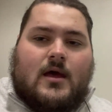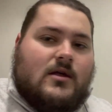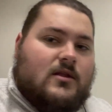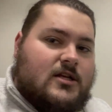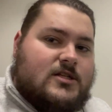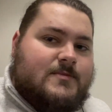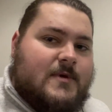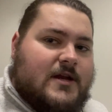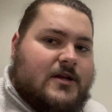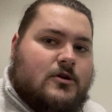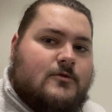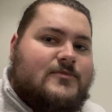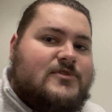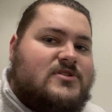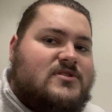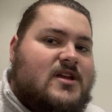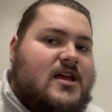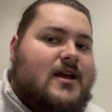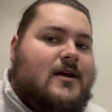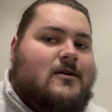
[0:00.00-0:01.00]
Let's make no
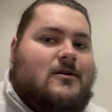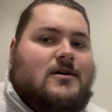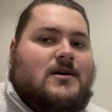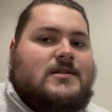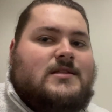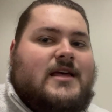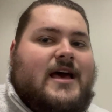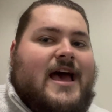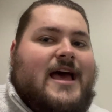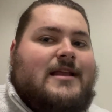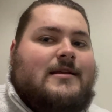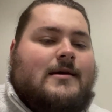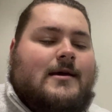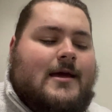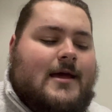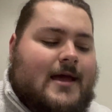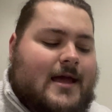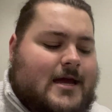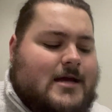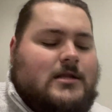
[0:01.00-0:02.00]
mistake on that.
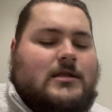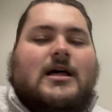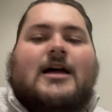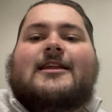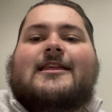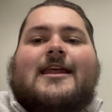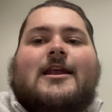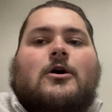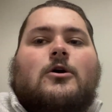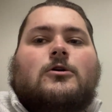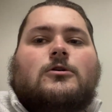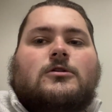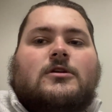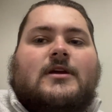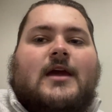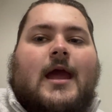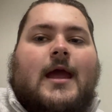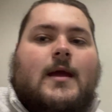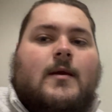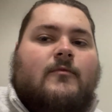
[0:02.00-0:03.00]
And a lot of that heart
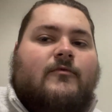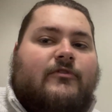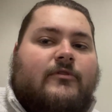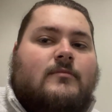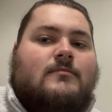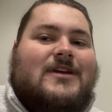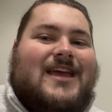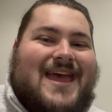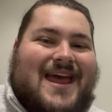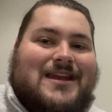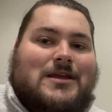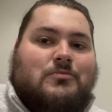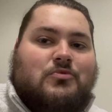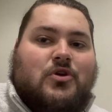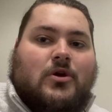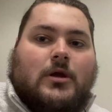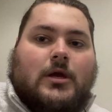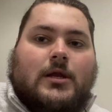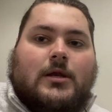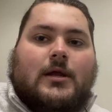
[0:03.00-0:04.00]
came from Kenny
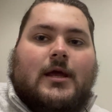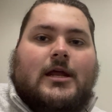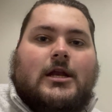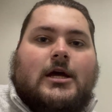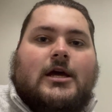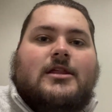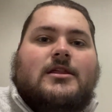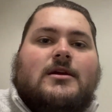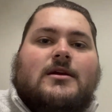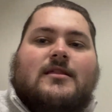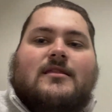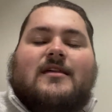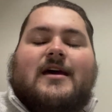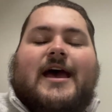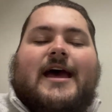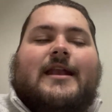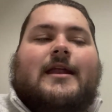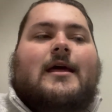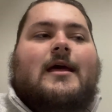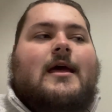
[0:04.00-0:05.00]
Pickett. And I think
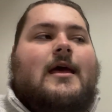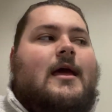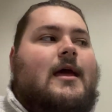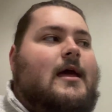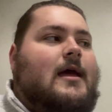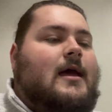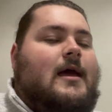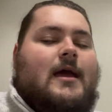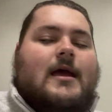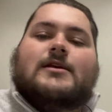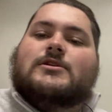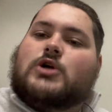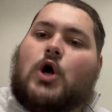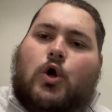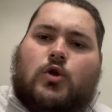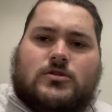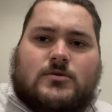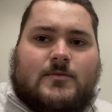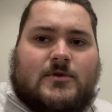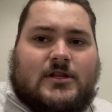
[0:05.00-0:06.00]
that is
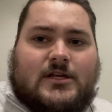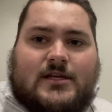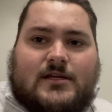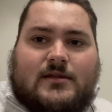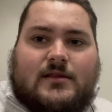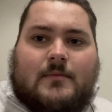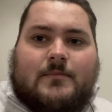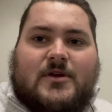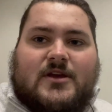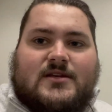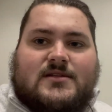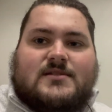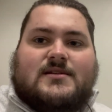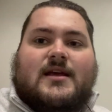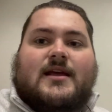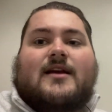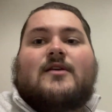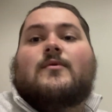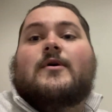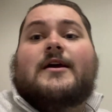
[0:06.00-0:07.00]
ultimately the biggest
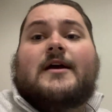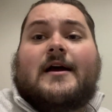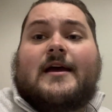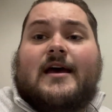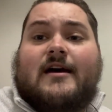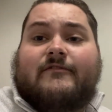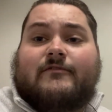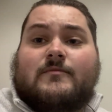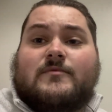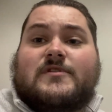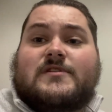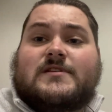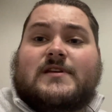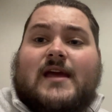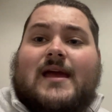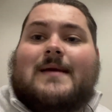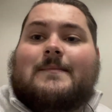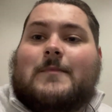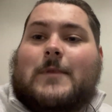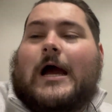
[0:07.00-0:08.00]
takeaway I have from this
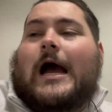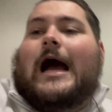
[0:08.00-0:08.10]
game.